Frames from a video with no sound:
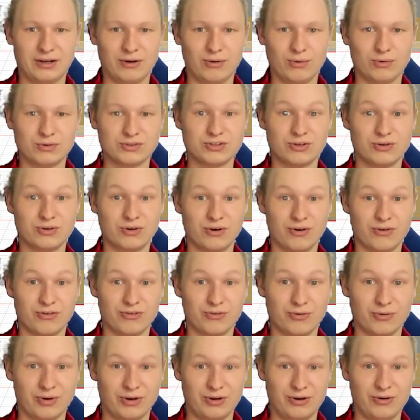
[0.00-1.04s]
also go
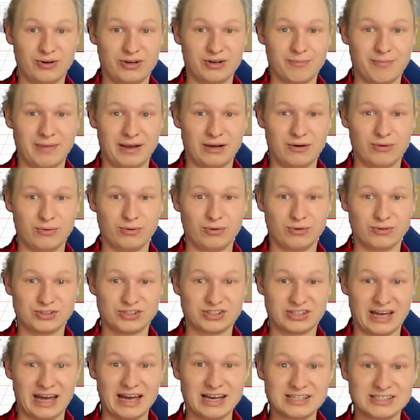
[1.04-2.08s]
through and you can make all your
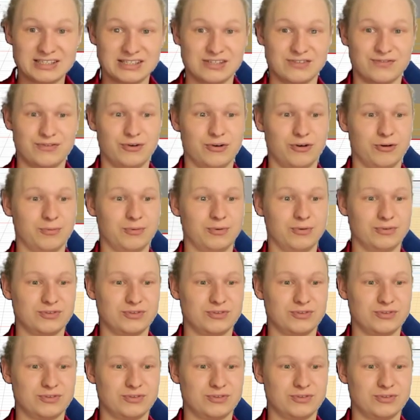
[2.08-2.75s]
sketches viewable.